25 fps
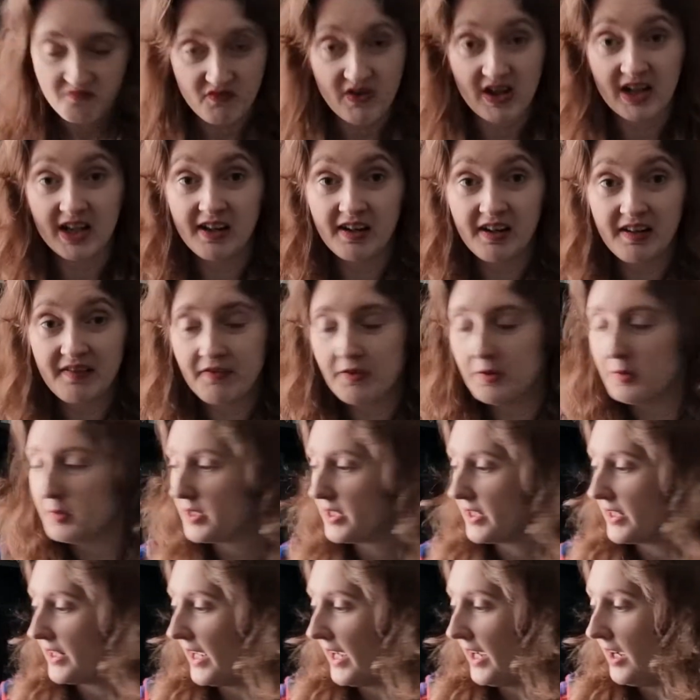Really looking
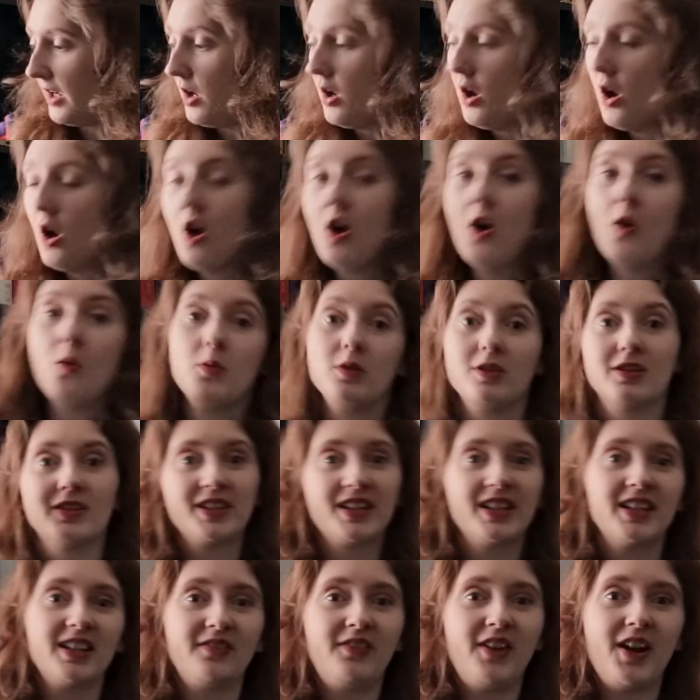forward to that. we're on
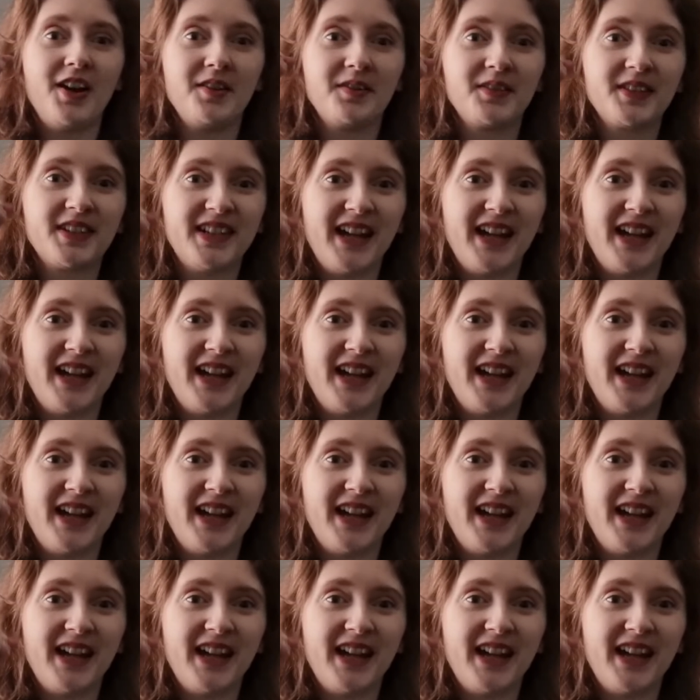to the final